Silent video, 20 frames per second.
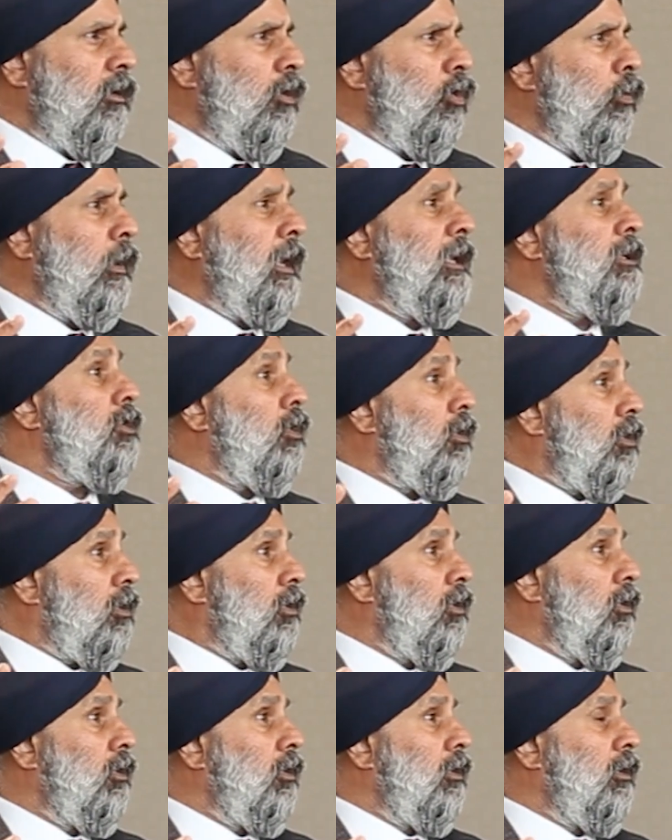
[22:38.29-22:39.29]

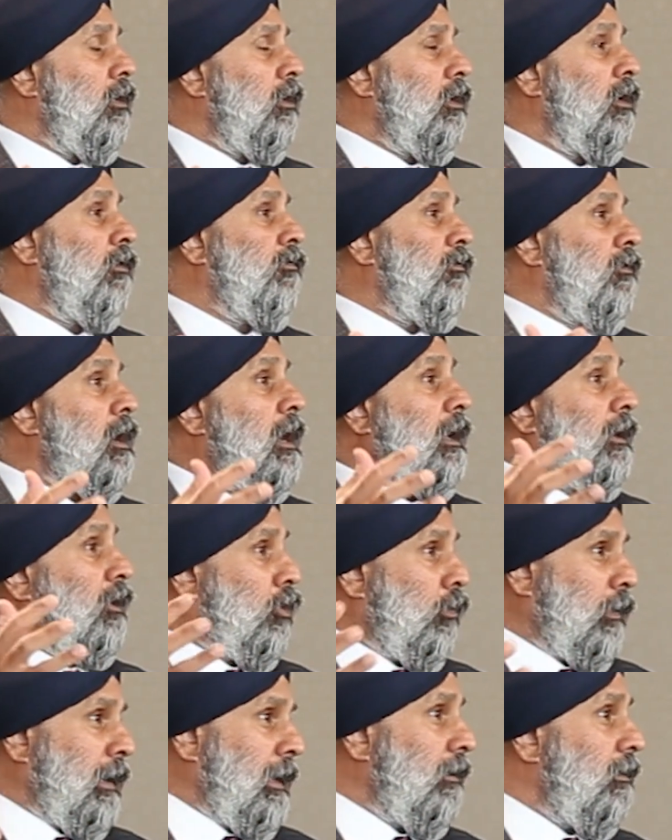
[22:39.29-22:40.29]
greater, if not
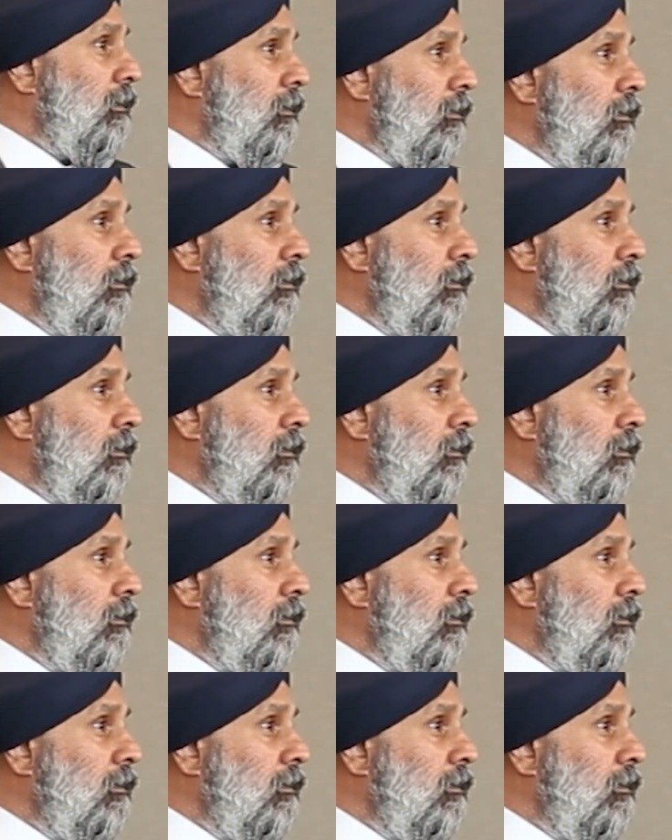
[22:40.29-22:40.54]
great.